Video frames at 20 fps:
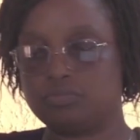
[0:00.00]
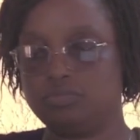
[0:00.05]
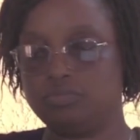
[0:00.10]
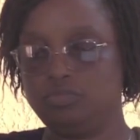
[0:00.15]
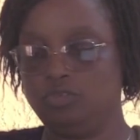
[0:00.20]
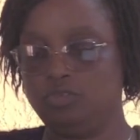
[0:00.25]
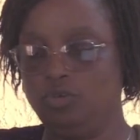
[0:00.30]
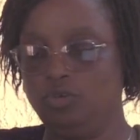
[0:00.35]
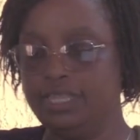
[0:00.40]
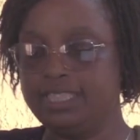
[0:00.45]

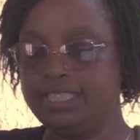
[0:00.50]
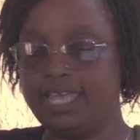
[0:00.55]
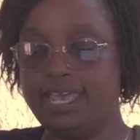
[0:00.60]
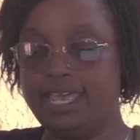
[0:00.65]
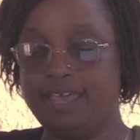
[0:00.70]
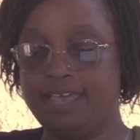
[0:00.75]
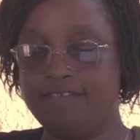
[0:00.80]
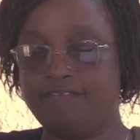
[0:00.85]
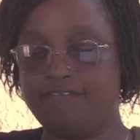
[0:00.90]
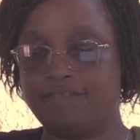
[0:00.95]
when they
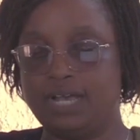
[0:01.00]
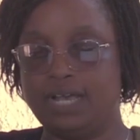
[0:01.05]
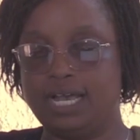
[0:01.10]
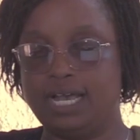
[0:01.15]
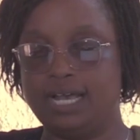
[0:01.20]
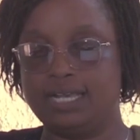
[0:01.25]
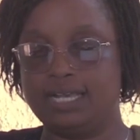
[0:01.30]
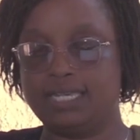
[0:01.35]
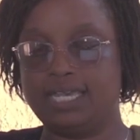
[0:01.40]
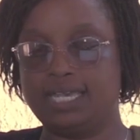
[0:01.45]

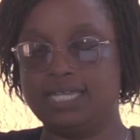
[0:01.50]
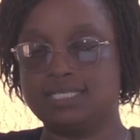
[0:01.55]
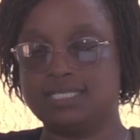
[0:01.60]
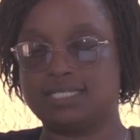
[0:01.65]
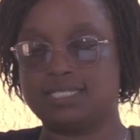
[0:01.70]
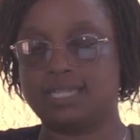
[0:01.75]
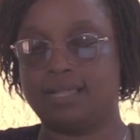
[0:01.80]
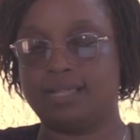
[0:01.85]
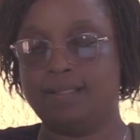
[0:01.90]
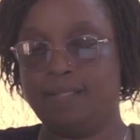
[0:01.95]
have cancer,
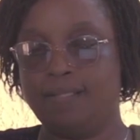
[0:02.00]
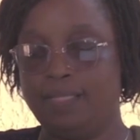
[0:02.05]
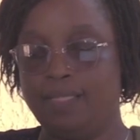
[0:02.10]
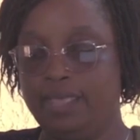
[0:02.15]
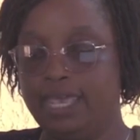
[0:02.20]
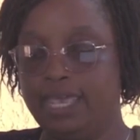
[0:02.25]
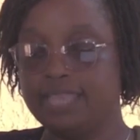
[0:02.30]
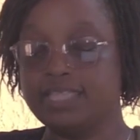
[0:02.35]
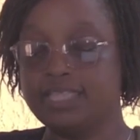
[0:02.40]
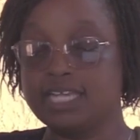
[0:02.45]

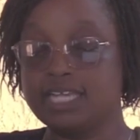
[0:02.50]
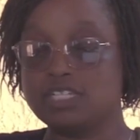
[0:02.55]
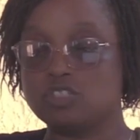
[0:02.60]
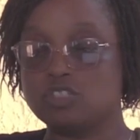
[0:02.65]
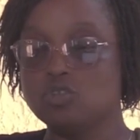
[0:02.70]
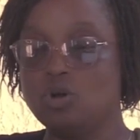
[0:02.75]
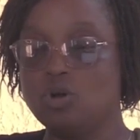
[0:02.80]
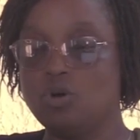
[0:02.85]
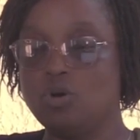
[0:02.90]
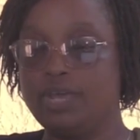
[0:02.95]
and there is
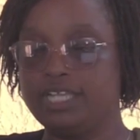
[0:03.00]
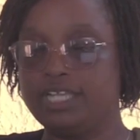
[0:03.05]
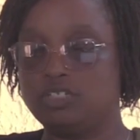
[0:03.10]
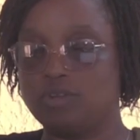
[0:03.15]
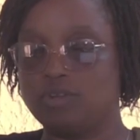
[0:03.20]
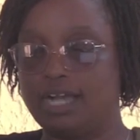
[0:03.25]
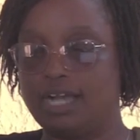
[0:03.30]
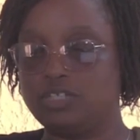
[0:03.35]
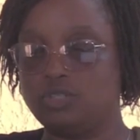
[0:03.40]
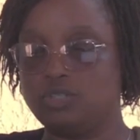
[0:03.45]
no way to
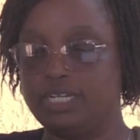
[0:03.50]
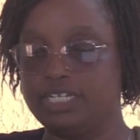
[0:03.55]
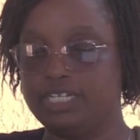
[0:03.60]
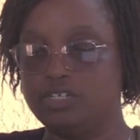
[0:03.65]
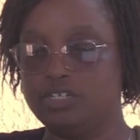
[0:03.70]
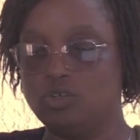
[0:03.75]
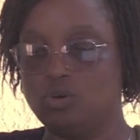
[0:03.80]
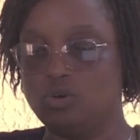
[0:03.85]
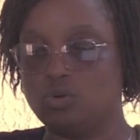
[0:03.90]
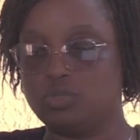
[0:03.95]
actually
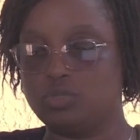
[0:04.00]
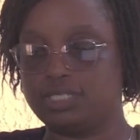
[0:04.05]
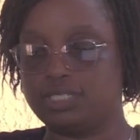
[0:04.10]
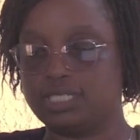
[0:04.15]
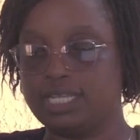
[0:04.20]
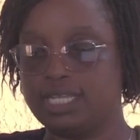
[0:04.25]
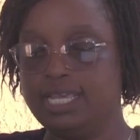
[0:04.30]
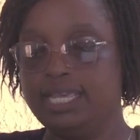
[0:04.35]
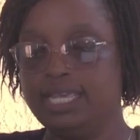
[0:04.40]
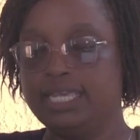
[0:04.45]
know kuti
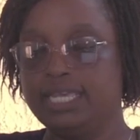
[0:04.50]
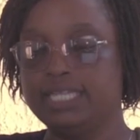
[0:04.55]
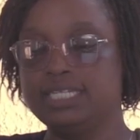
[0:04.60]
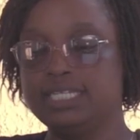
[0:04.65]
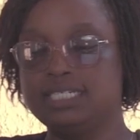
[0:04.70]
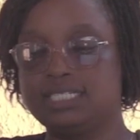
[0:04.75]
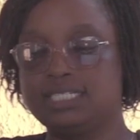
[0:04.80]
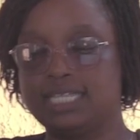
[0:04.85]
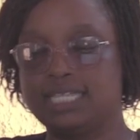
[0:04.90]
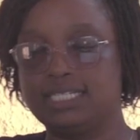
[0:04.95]
inini
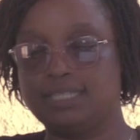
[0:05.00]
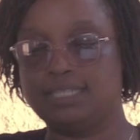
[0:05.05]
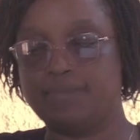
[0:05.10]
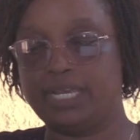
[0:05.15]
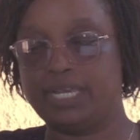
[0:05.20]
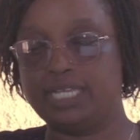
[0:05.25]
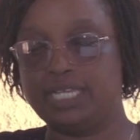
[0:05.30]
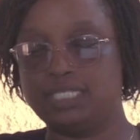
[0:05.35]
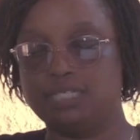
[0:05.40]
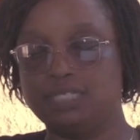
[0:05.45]
chaita ma
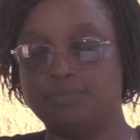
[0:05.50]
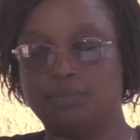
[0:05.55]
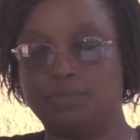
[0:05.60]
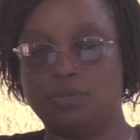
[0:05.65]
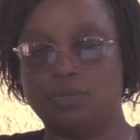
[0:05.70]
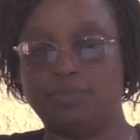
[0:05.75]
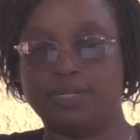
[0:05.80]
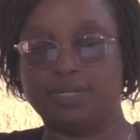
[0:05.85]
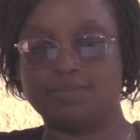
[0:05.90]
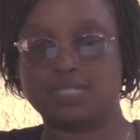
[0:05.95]
eating
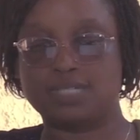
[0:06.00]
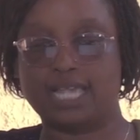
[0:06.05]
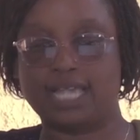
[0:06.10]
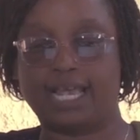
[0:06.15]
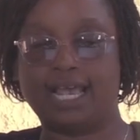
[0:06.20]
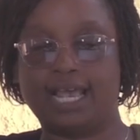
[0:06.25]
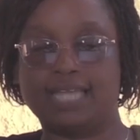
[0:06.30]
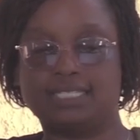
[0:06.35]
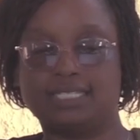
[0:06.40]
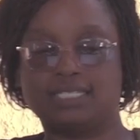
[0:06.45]
problems
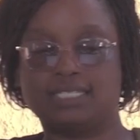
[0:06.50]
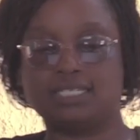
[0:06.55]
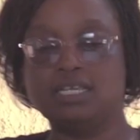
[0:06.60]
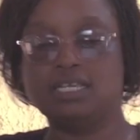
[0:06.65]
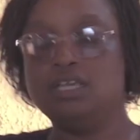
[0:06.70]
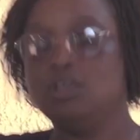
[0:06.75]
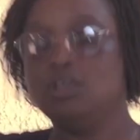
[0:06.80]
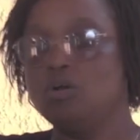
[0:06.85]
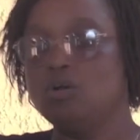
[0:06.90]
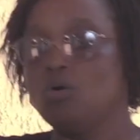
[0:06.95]
akati
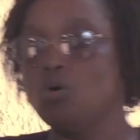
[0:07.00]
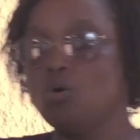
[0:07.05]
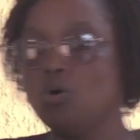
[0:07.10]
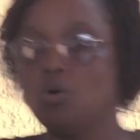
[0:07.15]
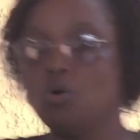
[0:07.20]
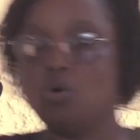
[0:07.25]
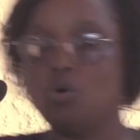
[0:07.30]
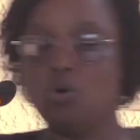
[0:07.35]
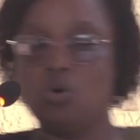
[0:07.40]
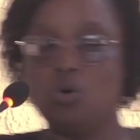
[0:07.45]

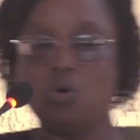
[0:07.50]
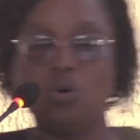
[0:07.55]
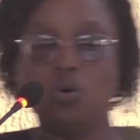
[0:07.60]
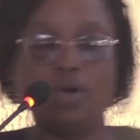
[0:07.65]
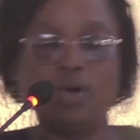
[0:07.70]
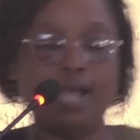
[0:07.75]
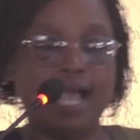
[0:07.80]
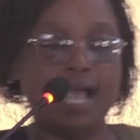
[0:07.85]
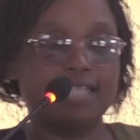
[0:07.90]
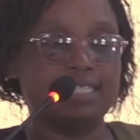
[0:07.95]
or
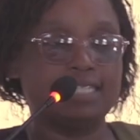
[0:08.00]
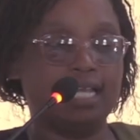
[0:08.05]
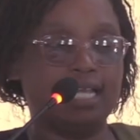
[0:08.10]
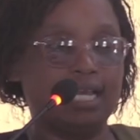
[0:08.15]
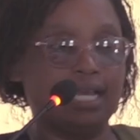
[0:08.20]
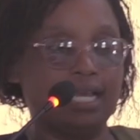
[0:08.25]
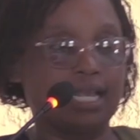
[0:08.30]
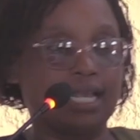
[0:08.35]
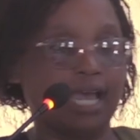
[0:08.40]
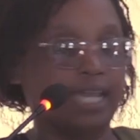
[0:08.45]

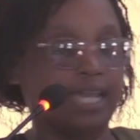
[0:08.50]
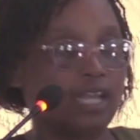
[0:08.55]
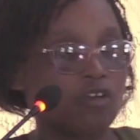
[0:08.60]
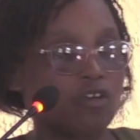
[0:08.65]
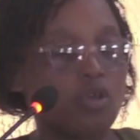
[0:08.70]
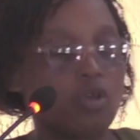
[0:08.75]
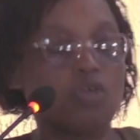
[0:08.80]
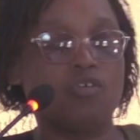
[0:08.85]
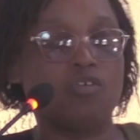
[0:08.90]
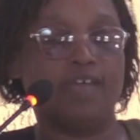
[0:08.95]
achagara
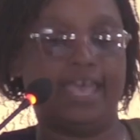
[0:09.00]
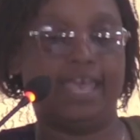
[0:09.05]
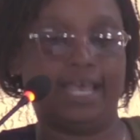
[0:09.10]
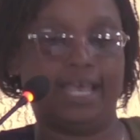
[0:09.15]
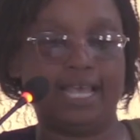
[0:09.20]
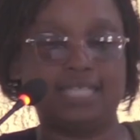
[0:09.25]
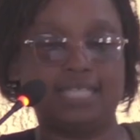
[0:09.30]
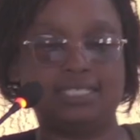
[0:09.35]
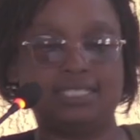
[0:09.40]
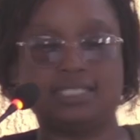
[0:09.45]
kwenguva
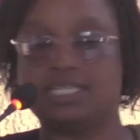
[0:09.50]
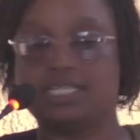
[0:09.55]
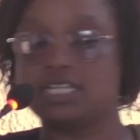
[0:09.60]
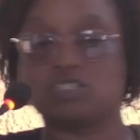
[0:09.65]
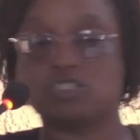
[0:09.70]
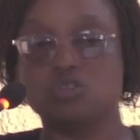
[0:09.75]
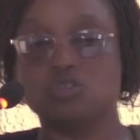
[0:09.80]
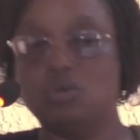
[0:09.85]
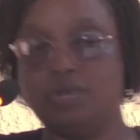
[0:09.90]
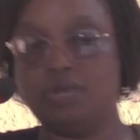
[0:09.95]
yakati. There is
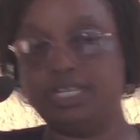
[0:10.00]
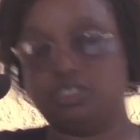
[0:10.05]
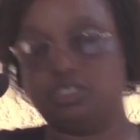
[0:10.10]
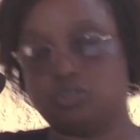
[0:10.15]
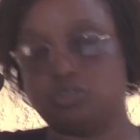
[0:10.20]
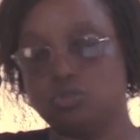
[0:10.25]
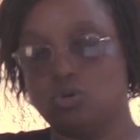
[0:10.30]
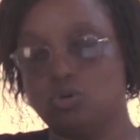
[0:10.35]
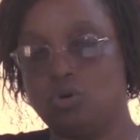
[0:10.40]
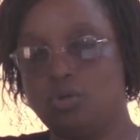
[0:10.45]
no way to
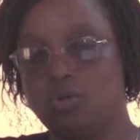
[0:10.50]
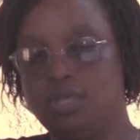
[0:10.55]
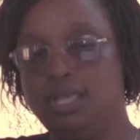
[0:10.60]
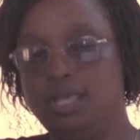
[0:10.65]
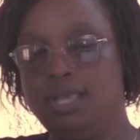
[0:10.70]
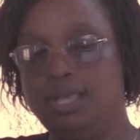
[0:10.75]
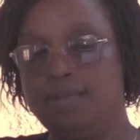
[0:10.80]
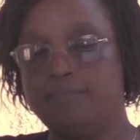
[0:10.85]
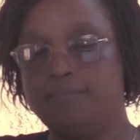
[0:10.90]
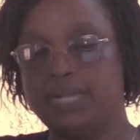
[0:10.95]
know,
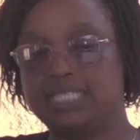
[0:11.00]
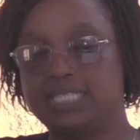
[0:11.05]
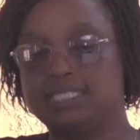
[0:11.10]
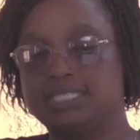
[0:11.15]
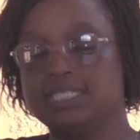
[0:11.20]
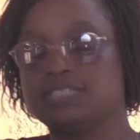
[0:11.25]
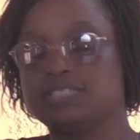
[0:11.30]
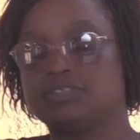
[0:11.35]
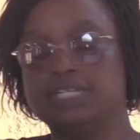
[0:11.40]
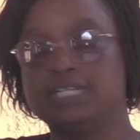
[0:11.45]
but
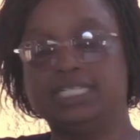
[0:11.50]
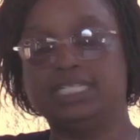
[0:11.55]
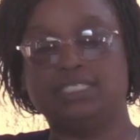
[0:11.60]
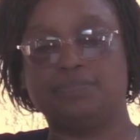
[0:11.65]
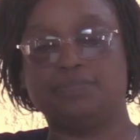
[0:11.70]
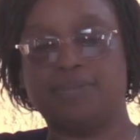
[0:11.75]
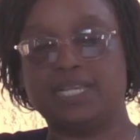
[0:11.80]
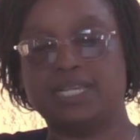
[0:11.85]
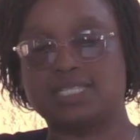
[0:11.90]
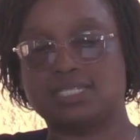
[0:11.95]
it really
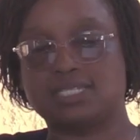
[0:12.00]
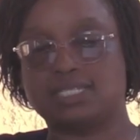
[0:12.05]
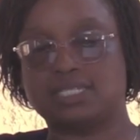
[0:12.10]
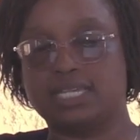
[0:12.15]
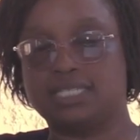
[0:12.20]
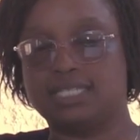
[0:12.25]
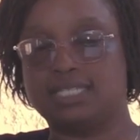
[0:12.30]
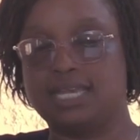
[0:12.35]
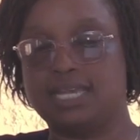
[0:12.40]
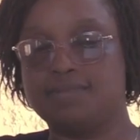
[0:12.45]
depends at
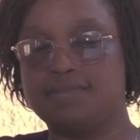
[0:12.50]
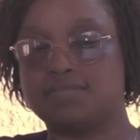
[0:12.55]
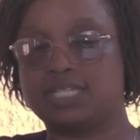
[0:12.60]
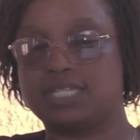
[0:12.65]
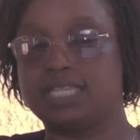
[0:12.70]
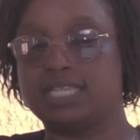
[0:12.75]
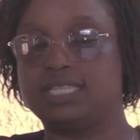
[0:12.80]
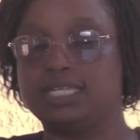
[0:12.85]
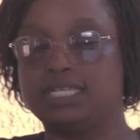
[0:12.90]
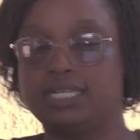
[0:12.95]
times at
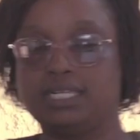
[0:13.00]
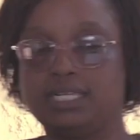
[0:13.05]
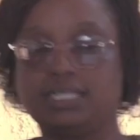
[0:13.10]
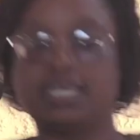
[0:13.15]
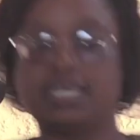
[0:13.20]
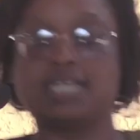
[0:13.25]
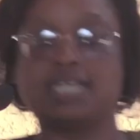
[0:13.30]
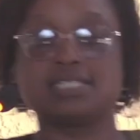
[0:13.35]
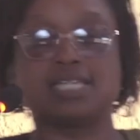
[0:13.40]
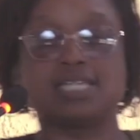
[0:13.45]
the
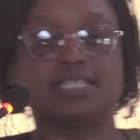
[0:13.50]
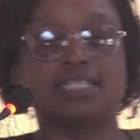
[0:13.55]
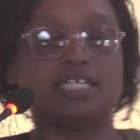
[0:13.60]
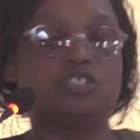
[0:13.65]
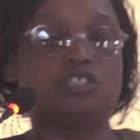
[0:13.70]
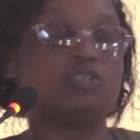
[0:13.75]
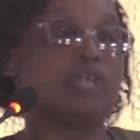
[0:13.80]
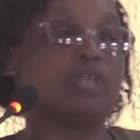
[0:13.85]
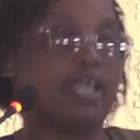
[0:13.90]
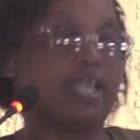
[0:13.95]
cancer that
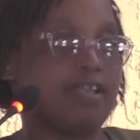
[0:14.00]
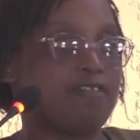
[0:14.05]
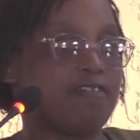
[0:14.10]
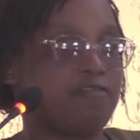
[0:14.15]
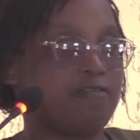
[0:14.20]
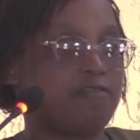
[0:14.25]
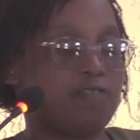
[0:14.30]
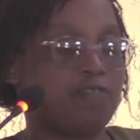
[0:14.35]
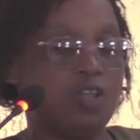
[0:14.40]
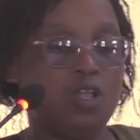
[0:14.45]
you have,
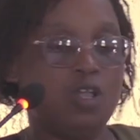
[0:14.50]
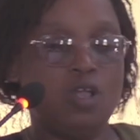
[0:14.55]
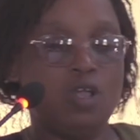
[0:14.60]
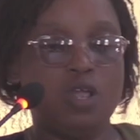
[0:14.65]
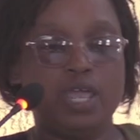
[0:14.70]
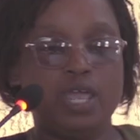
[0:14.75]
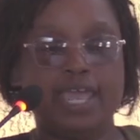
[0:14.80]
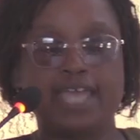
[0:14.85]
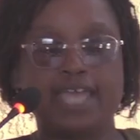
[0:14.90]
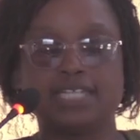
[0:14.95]

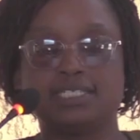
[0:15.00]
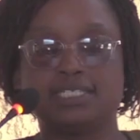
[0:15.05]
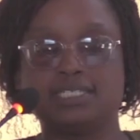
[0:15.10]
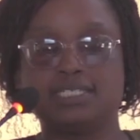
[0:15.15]
and